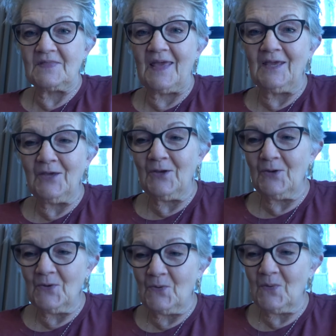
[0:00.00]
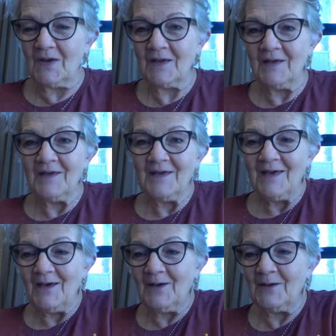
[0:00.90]
Thank you,
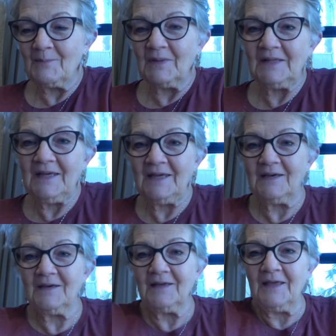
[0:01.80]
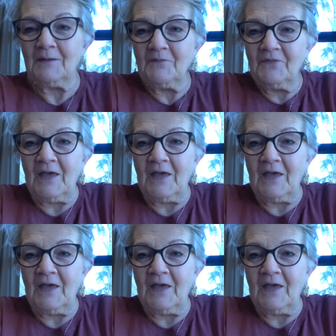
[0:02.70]
Malia and